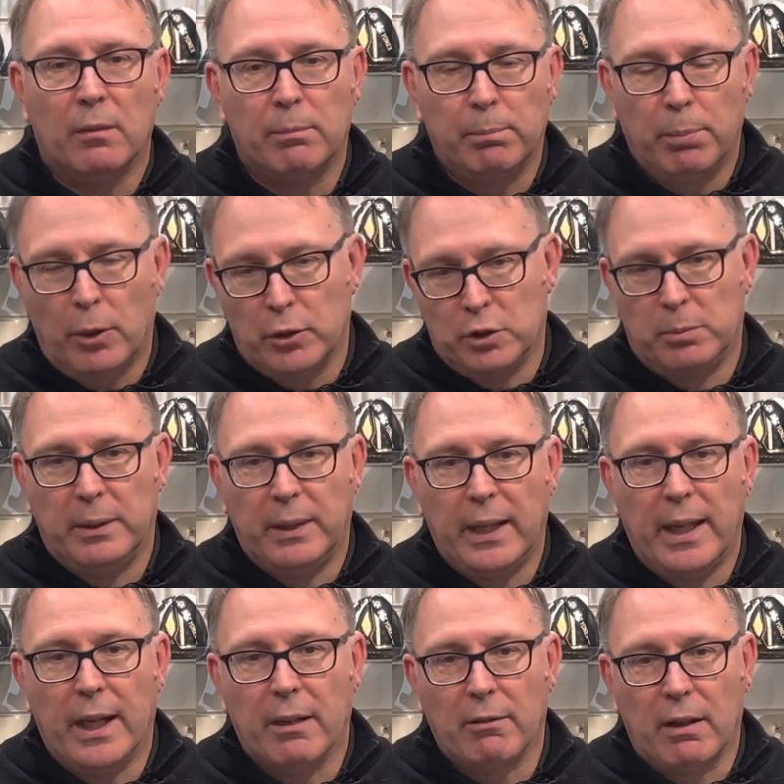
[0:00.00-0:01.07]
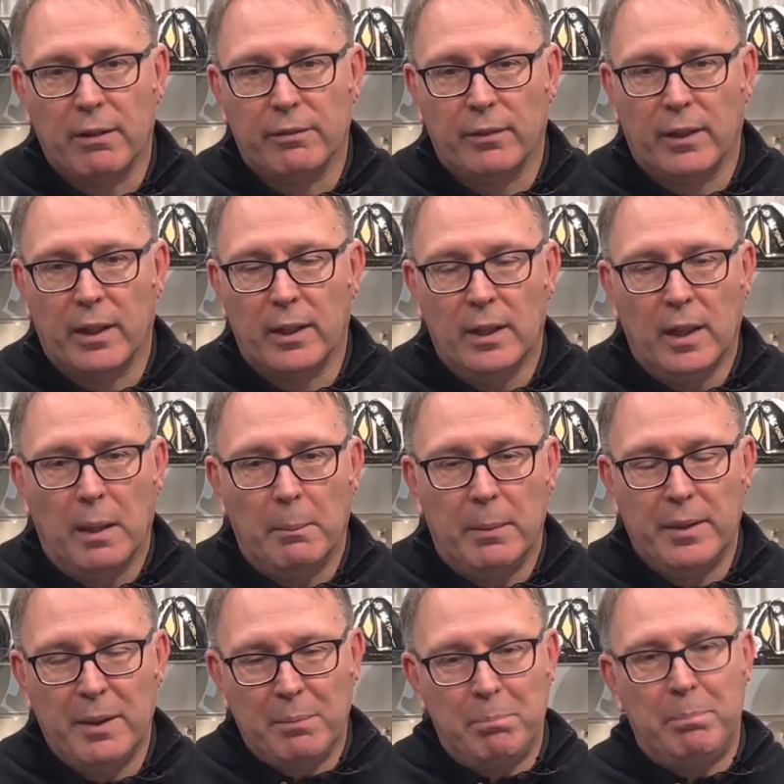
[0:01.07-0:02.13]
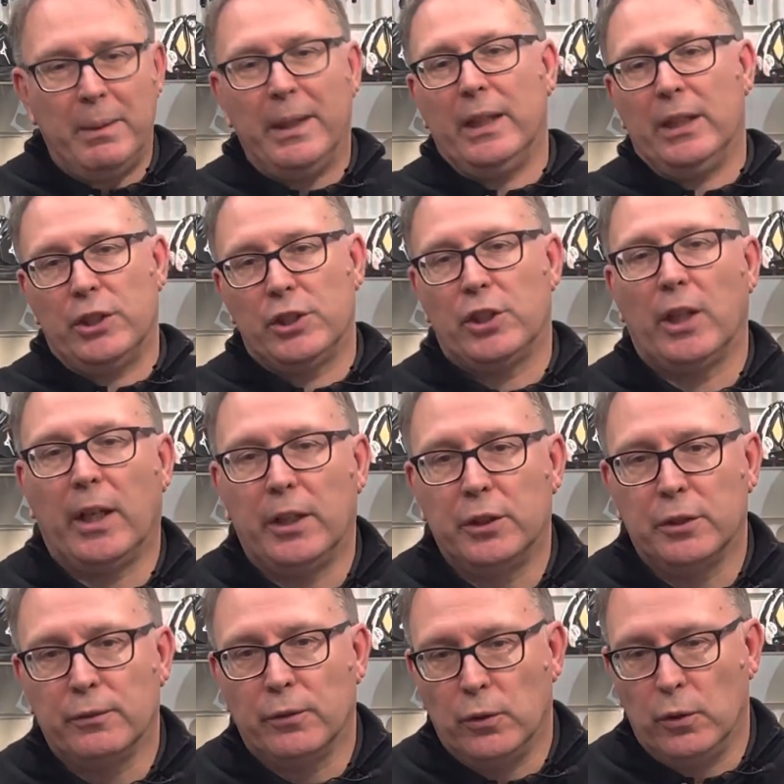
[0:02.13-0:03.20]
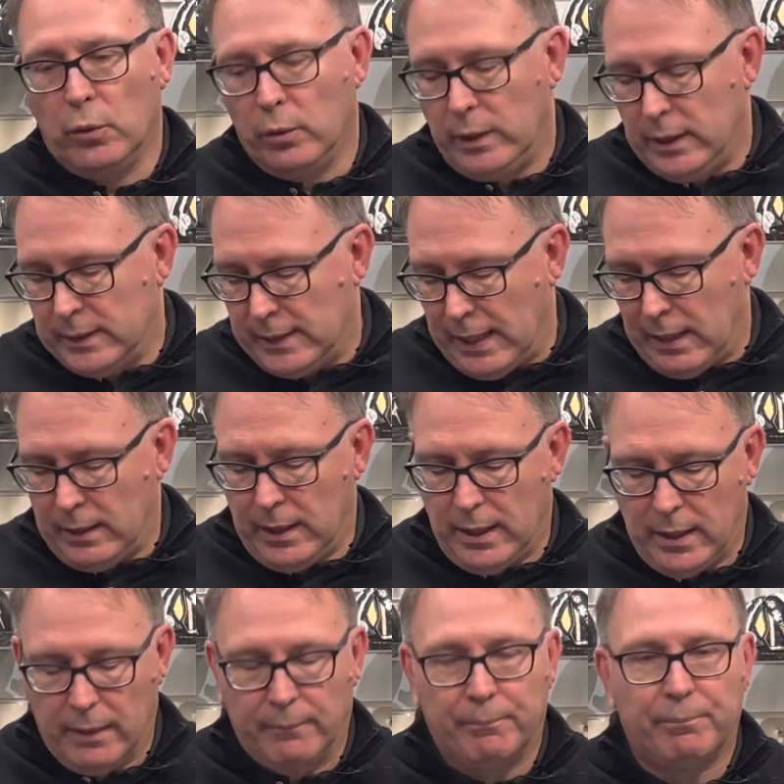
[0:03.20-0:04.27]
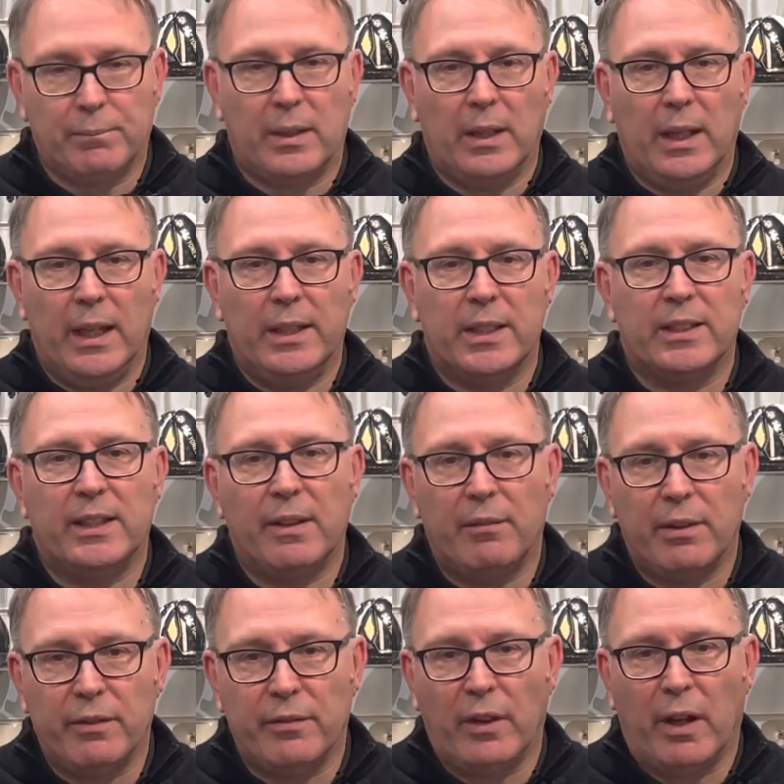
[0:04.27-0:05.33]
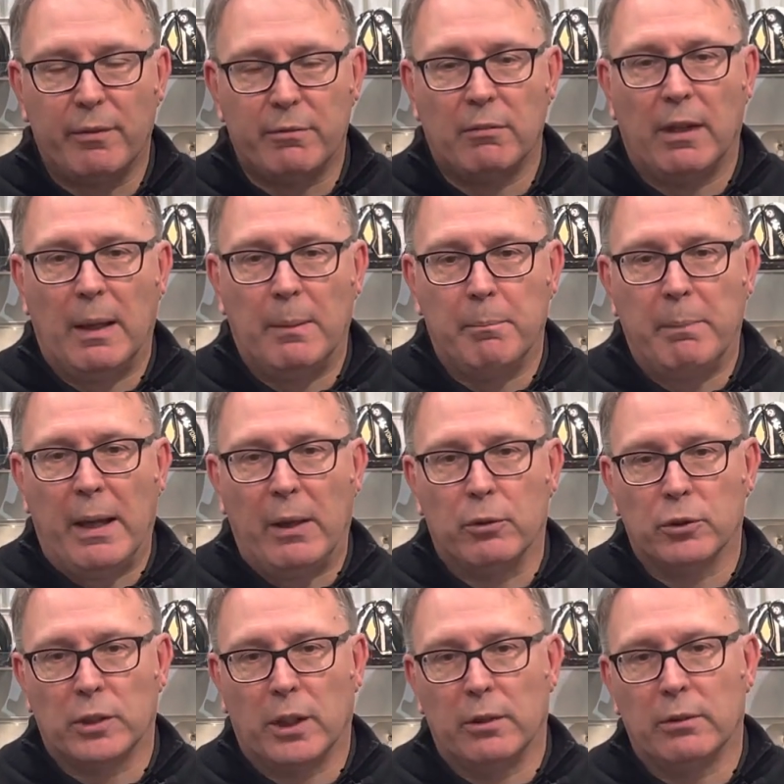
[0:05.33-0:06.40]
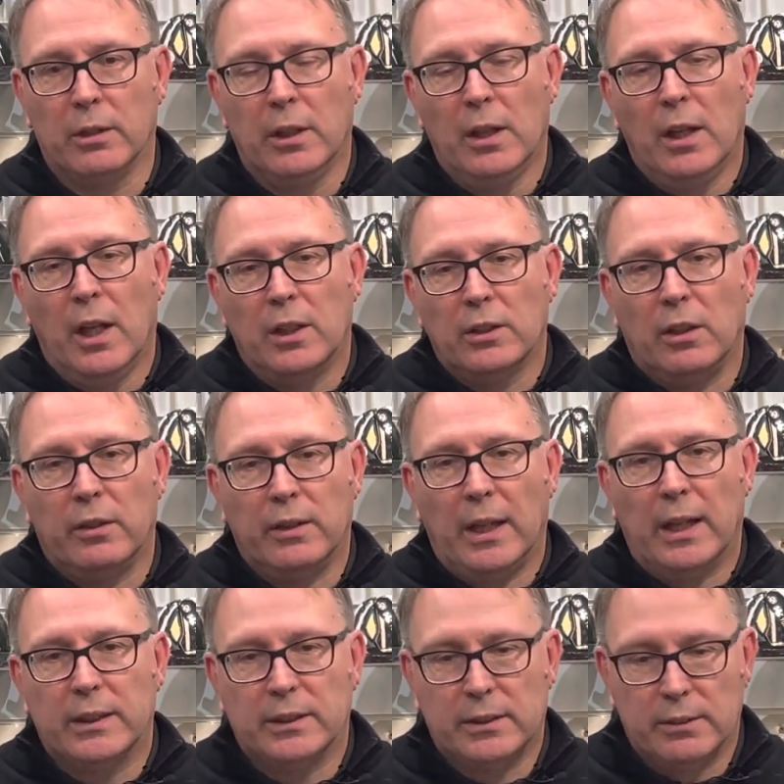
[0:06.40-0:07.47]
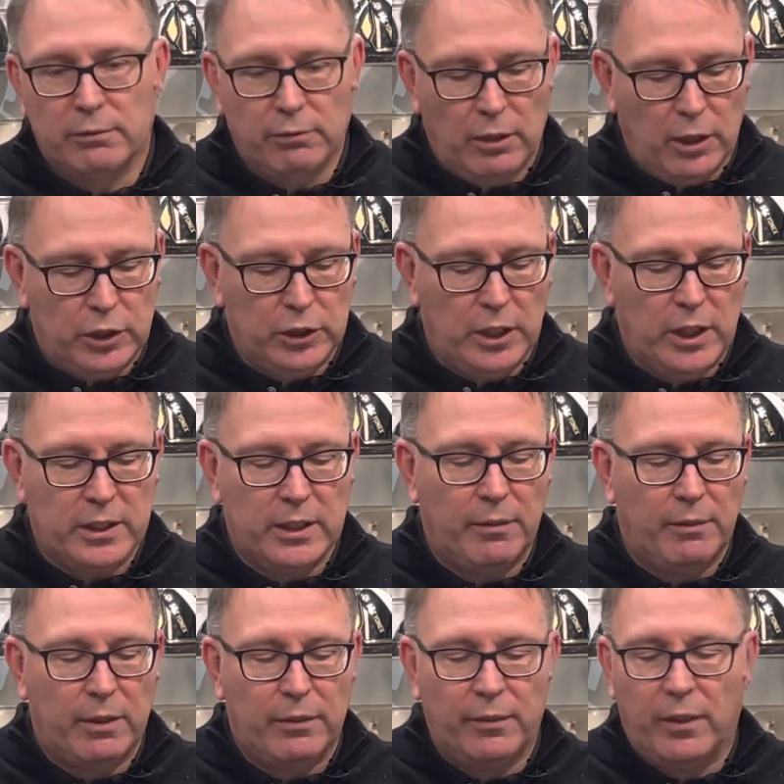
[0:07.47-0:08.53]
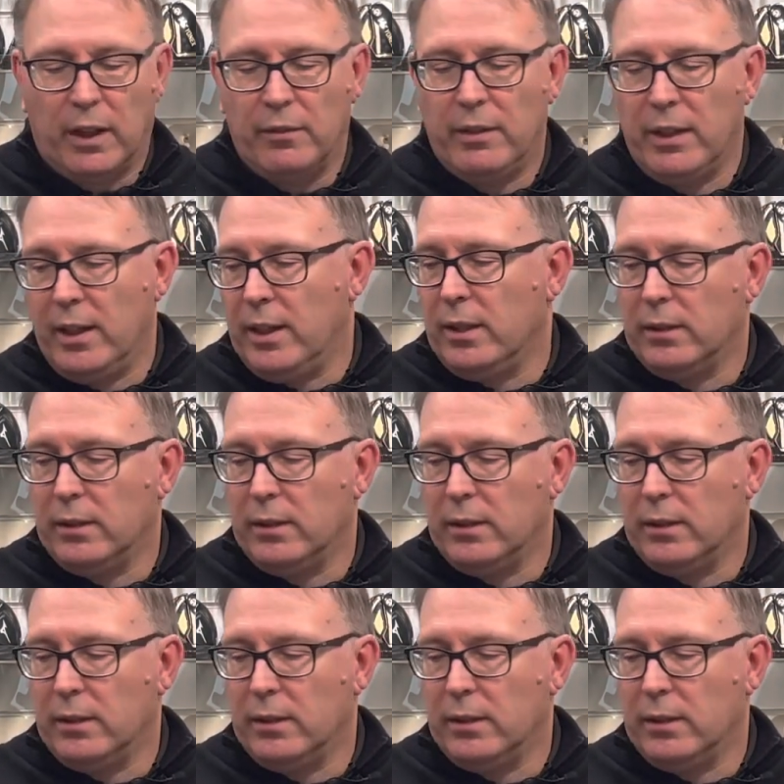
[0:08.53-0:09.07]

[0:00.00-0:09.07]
possibly hitting graphite. But the biggest change of all is down here in the 75 gram battle zone. So that's the Rajin 75 here,